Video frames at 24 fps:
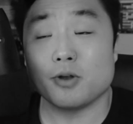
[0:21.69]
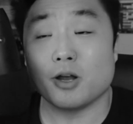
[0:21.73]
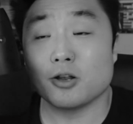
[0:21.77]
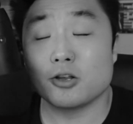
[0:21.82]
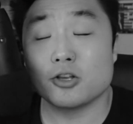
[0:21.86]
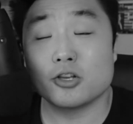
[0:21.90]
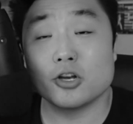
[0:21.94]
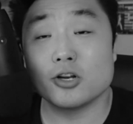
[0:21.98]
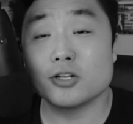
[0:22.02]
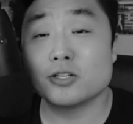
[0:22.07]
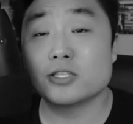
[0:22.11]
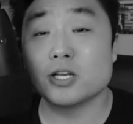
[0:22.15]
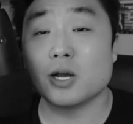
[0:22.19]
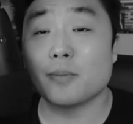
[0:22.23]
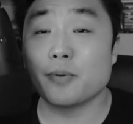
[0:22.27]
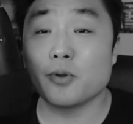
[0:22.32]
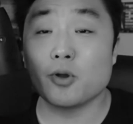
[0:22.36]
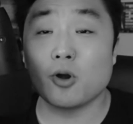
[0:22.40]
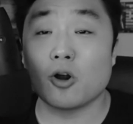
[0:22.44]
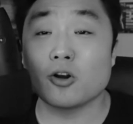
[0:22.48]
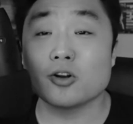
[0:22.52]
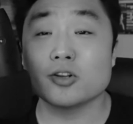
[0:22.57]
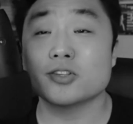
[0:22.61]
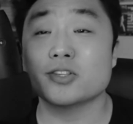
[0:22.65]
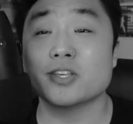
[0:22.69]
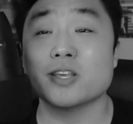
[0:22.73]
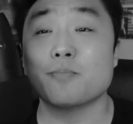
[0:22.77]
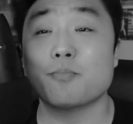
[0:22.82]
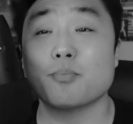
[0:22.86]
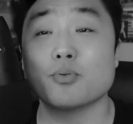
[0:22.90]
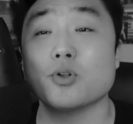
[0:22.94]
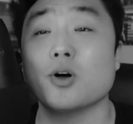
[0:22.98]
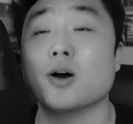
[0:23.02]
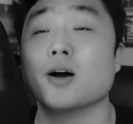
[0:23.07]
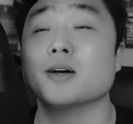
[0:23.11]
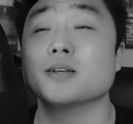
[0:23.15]
a good WRC
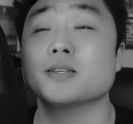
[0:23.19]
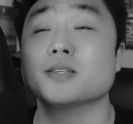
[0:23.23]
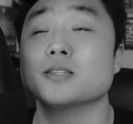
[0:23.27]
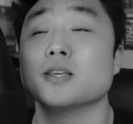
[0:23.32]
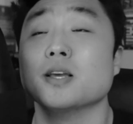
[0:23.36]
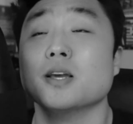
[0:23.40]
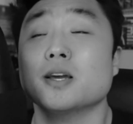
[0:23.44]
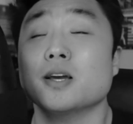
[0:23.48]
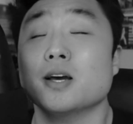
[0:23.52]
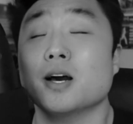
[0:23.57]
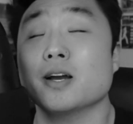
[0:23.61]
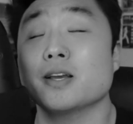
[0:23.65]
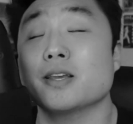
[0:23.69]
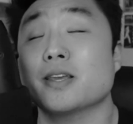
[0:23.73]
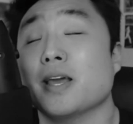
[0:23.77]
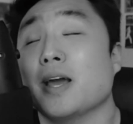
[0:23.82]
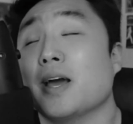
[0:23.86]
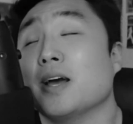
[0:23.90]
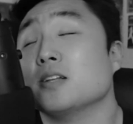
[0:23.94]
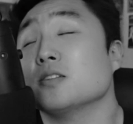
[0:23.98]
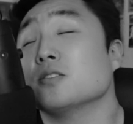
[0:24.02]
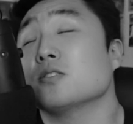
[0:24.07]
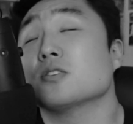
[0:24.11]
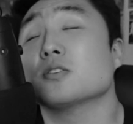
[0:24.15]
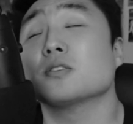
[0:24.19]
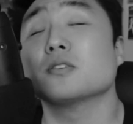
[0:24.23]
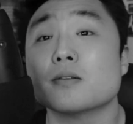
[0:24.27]
plus against